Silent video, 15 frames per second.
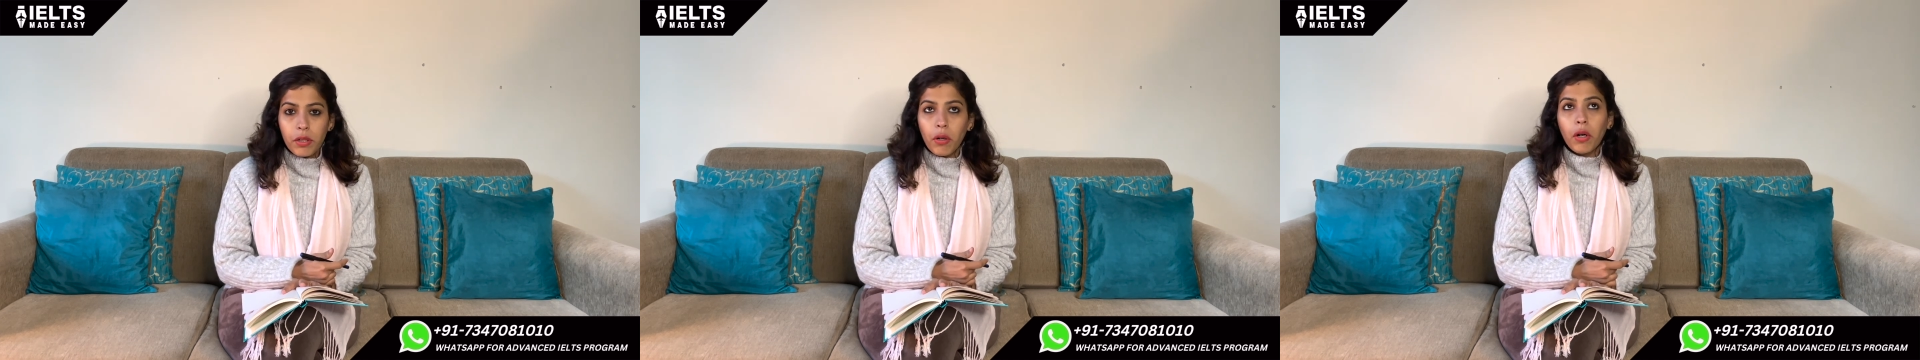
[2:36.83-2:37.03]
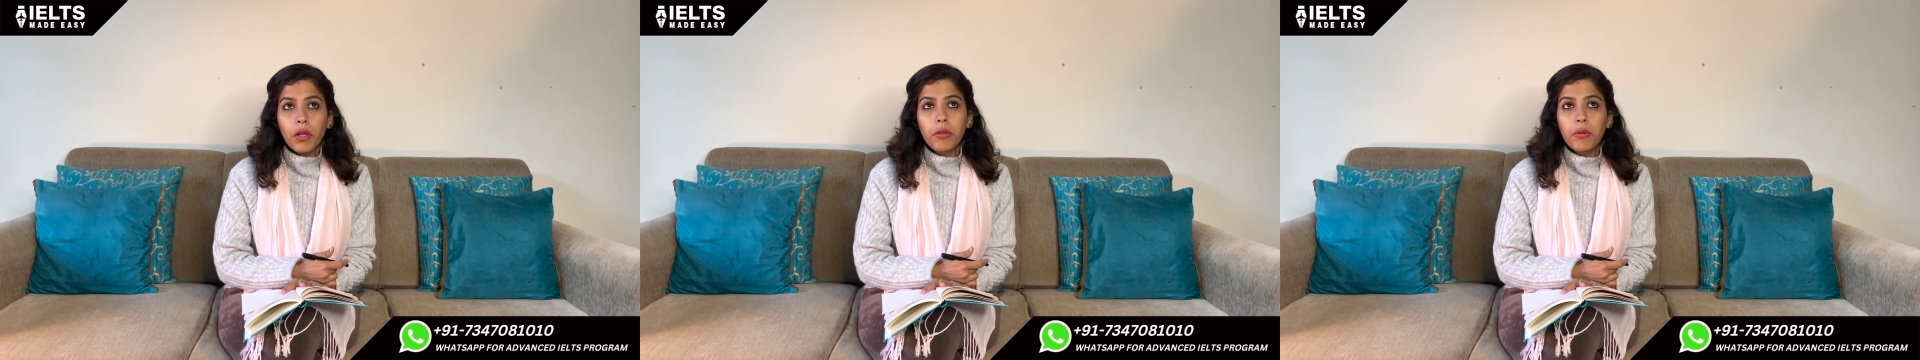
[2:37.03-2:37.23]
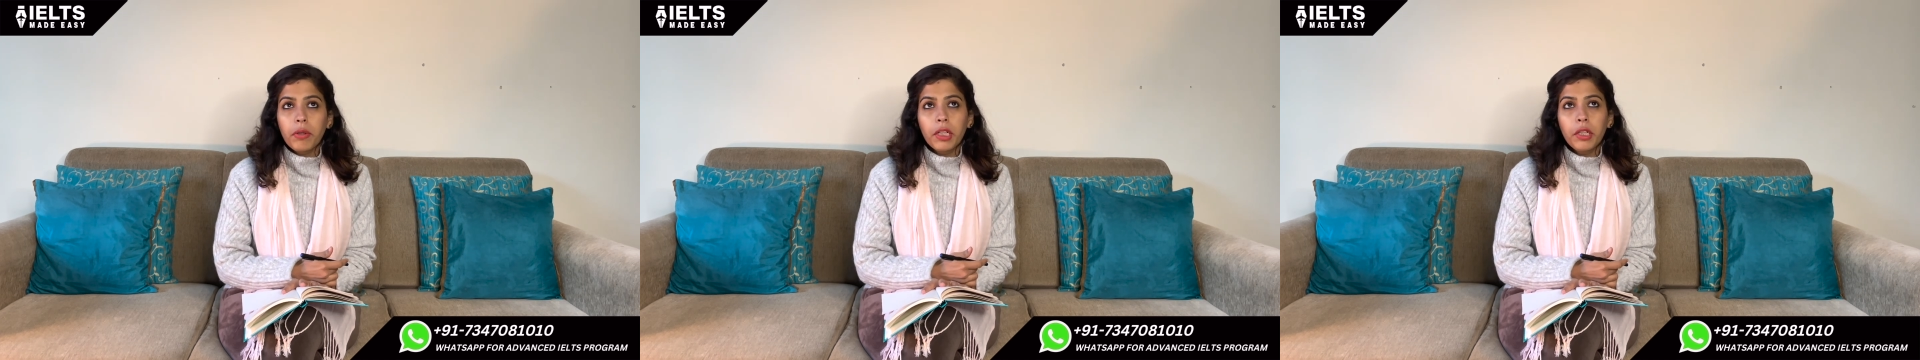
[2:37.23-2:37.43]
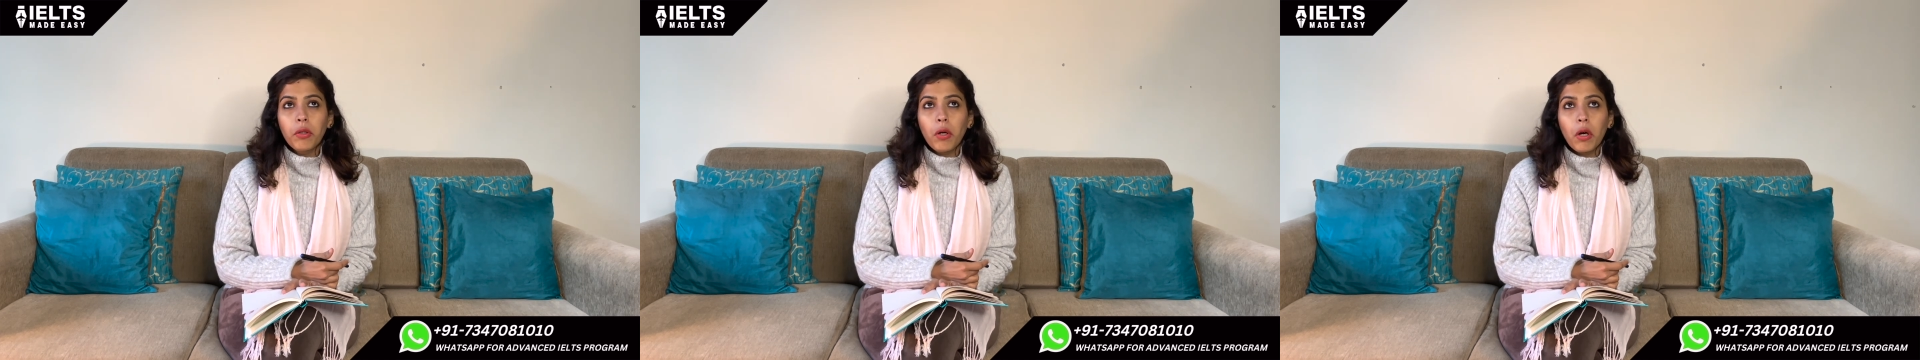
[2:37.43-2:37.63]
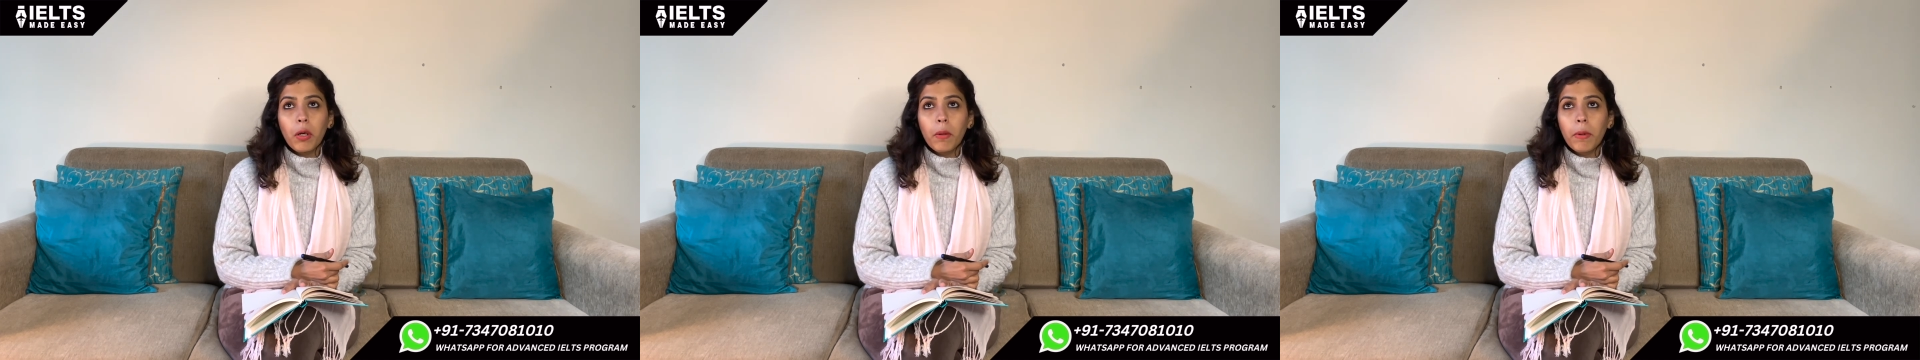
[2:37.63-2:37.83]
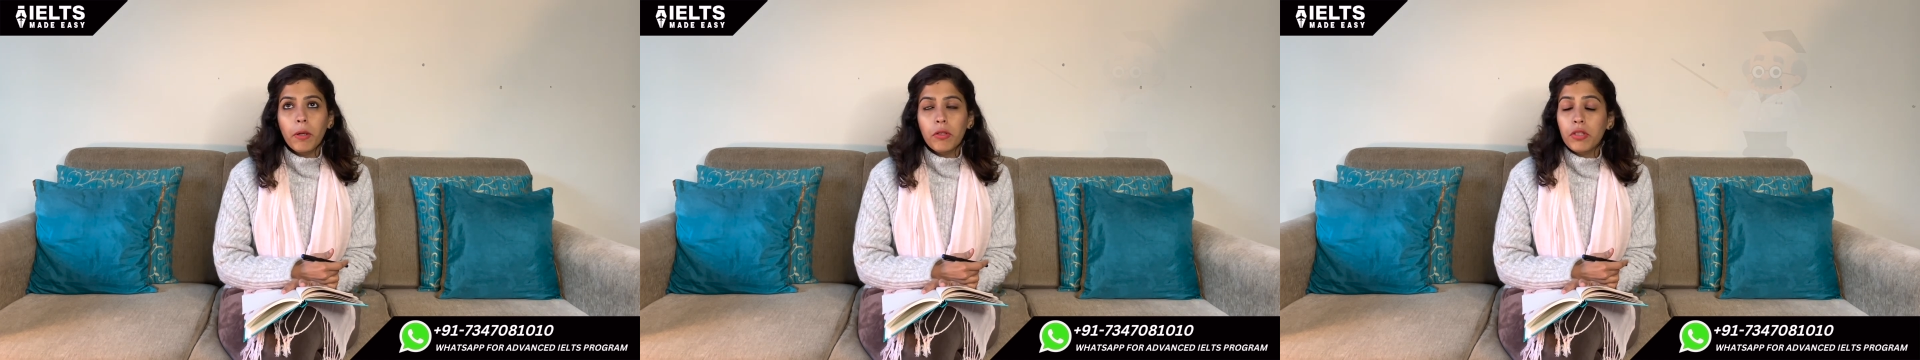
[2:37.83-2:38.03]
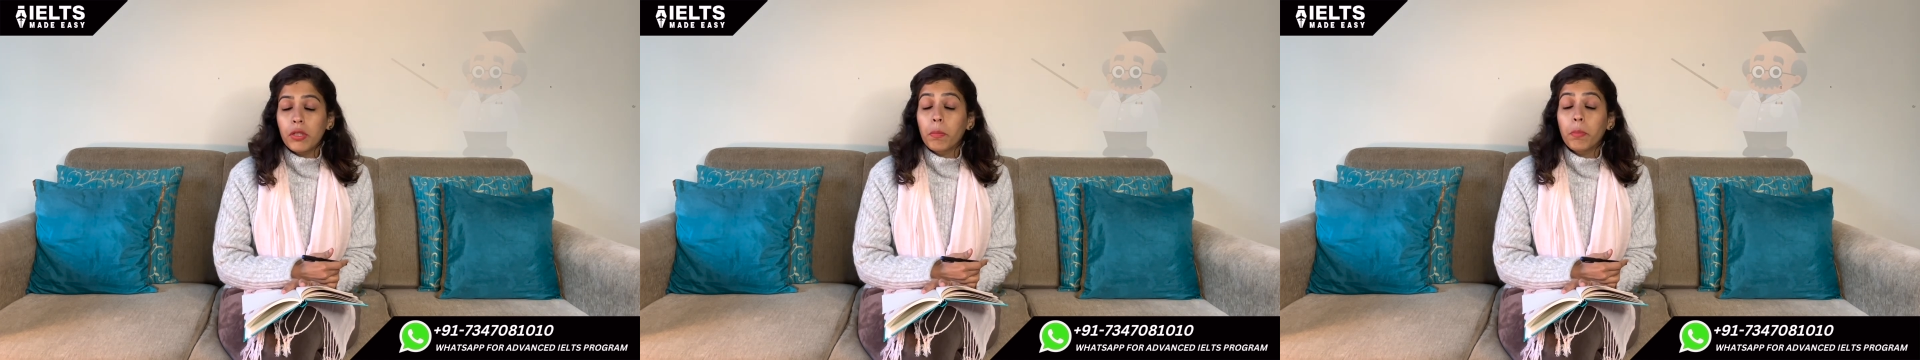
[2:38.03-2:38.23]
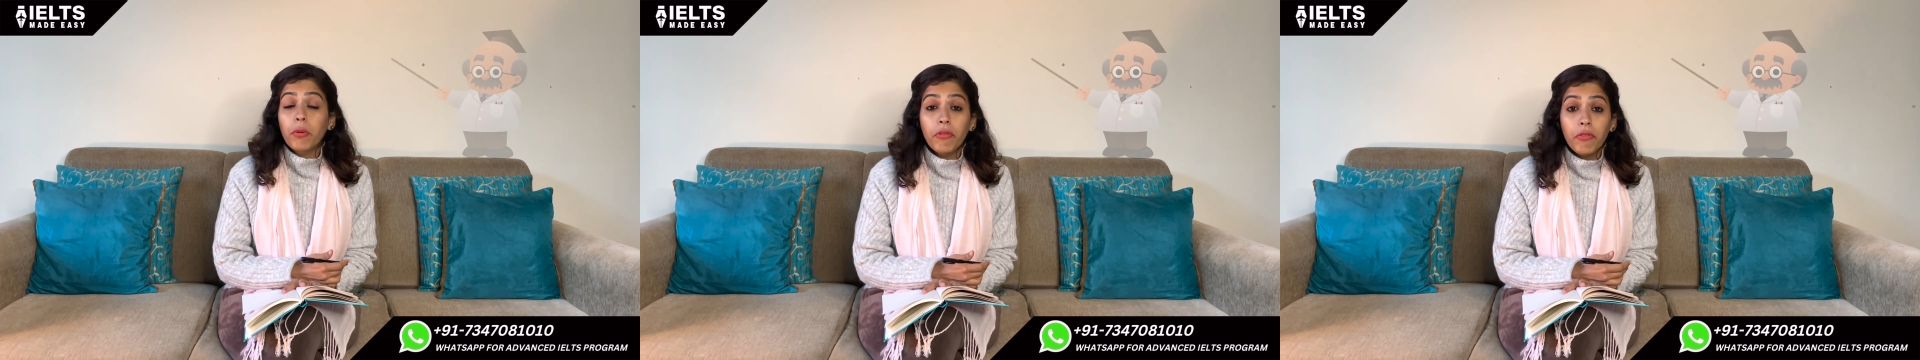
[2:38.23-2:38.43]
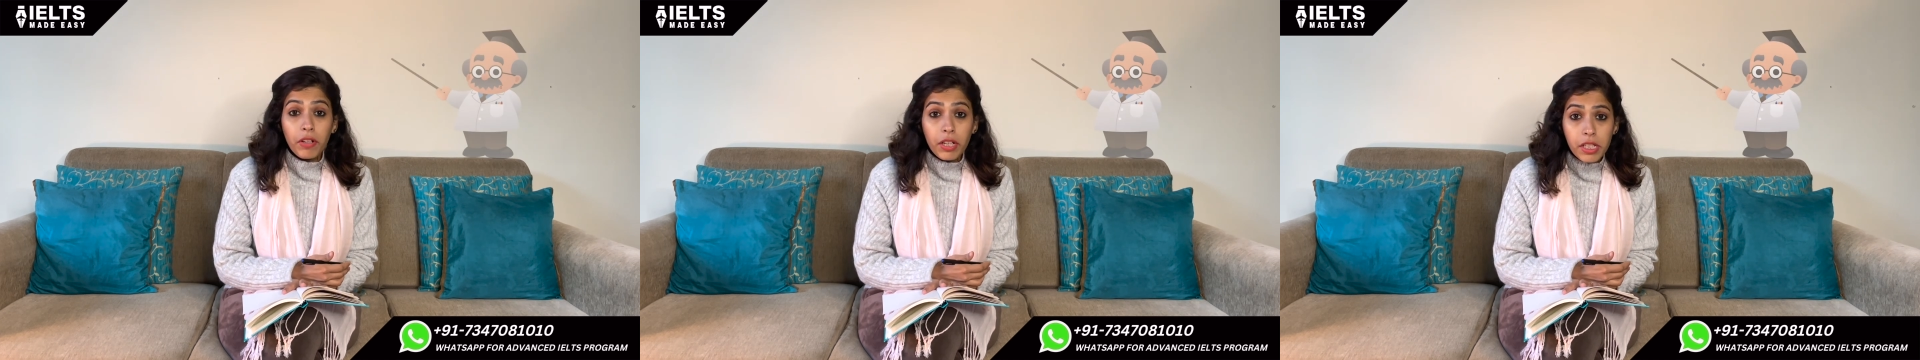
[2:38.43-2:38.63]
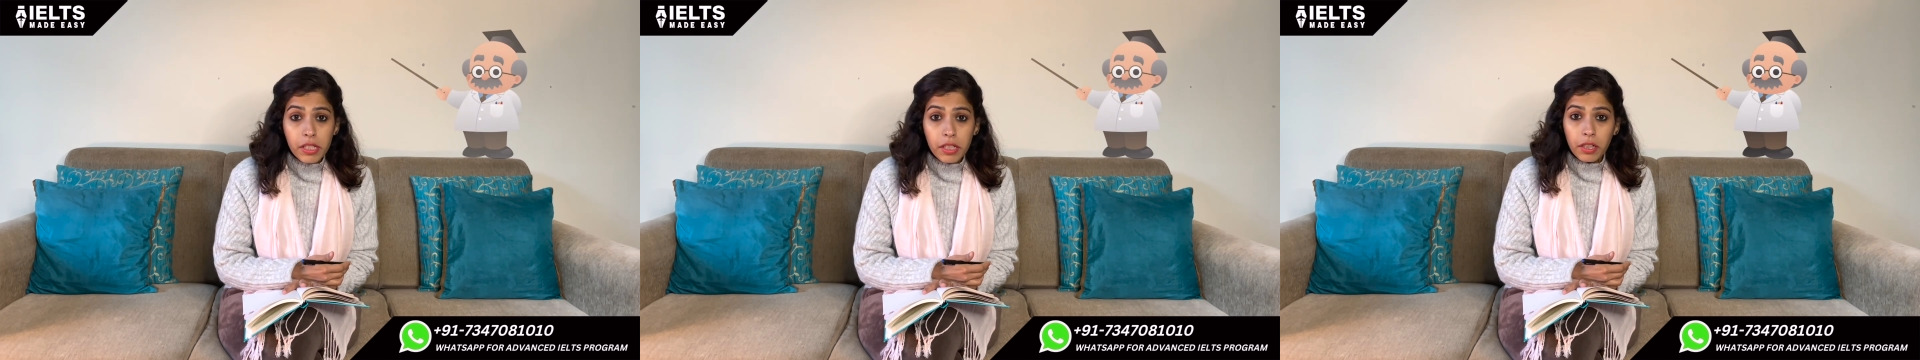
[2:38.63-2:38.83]
or you can talk about some
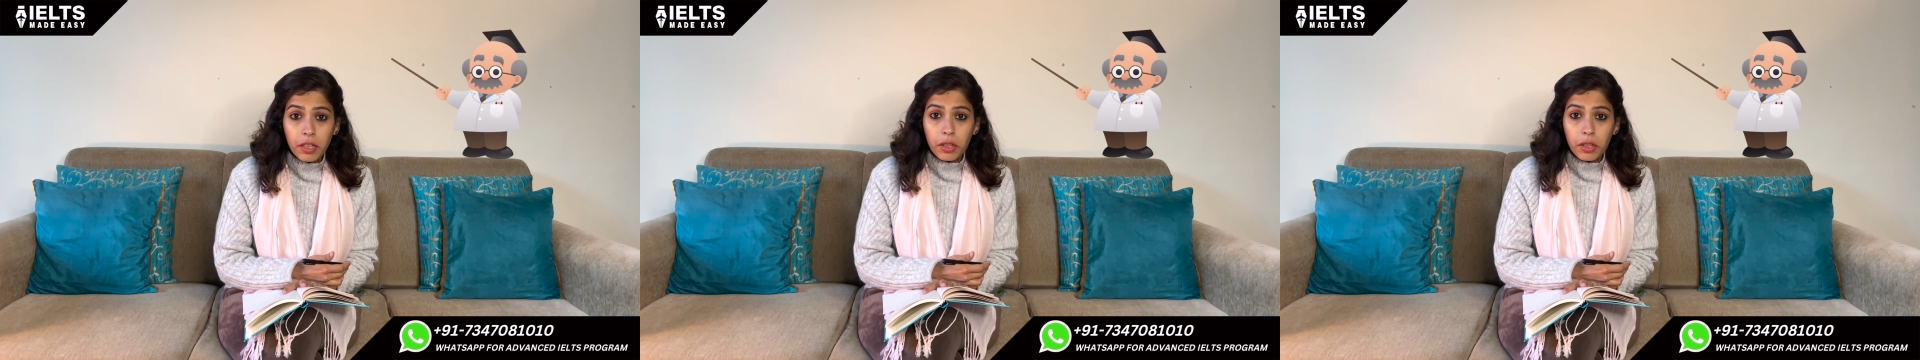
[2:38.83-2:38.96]
professor,